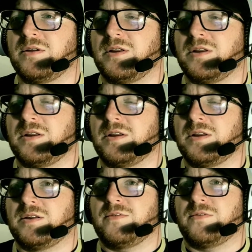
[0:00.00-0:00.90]
for
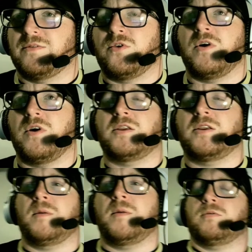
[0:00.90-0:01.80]
a Derby throw-in. I
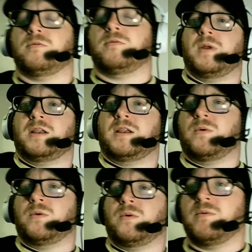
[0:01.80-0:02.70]
didn't know whether it were going to get
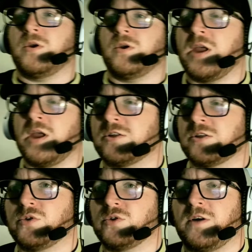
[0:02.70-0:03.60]
a touch off the
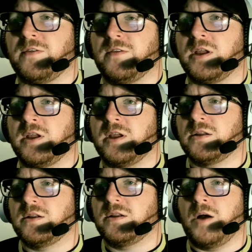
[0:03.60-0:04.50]
Derby
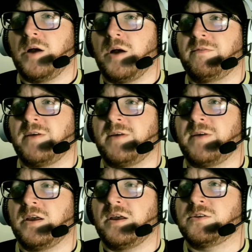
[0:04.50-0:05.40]
defender, Jake
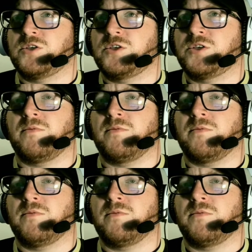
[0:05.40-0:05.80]
Rooney, but